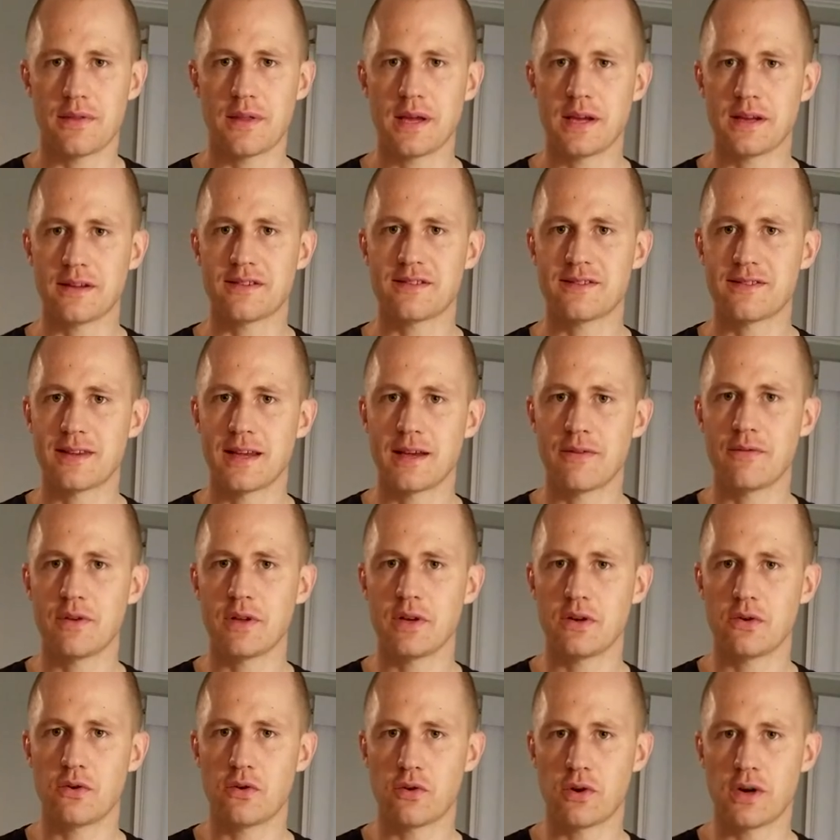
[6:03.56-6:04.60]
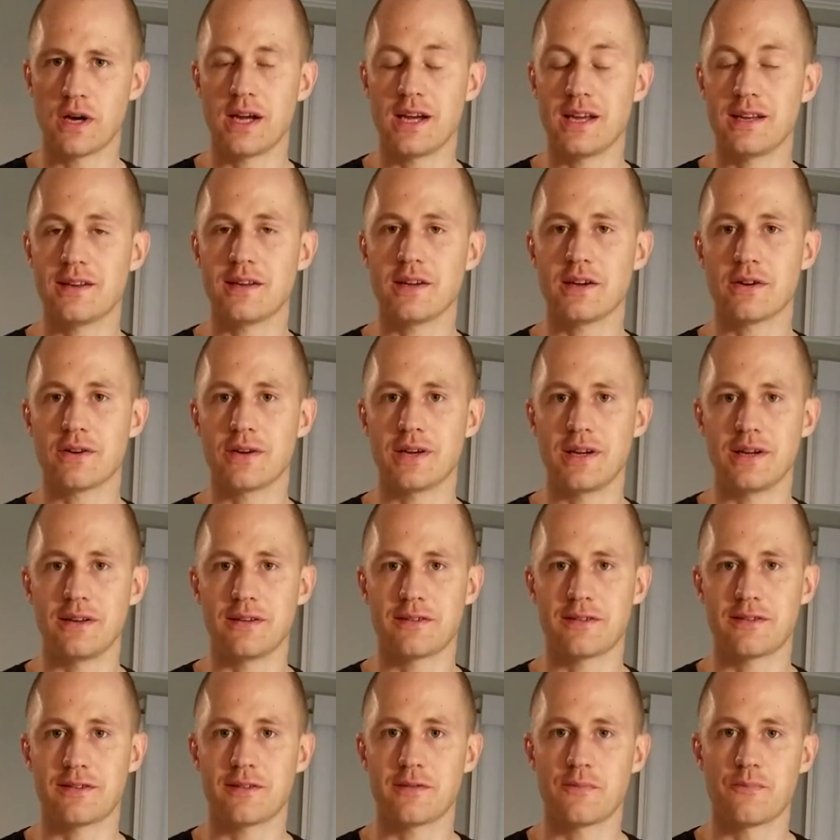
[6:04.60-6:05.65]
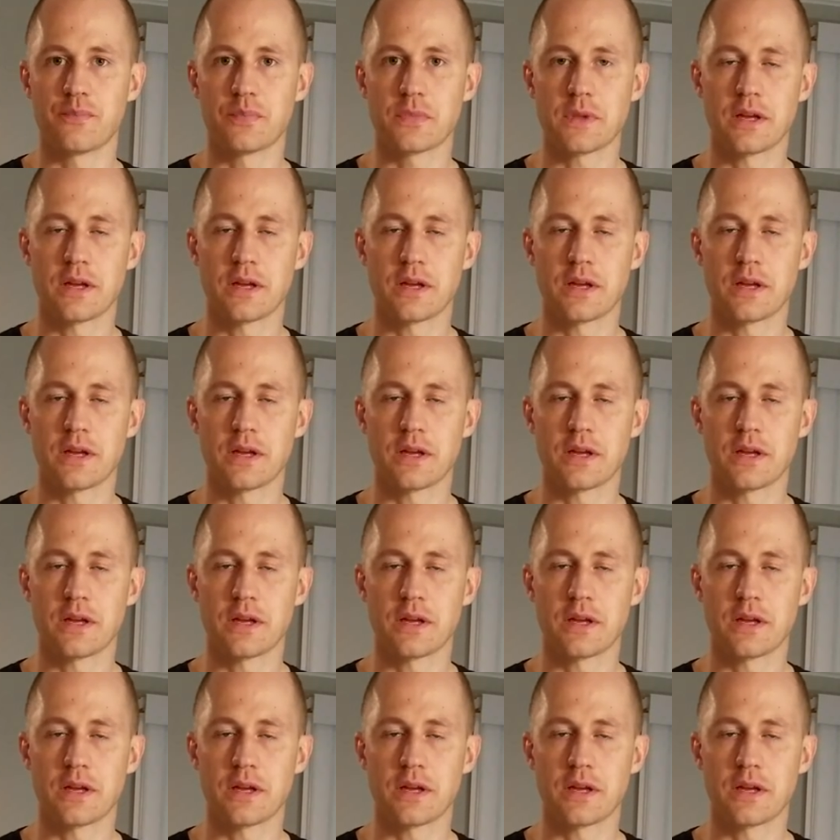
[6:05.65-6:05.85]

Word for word: think it's 7 or 8 degrees,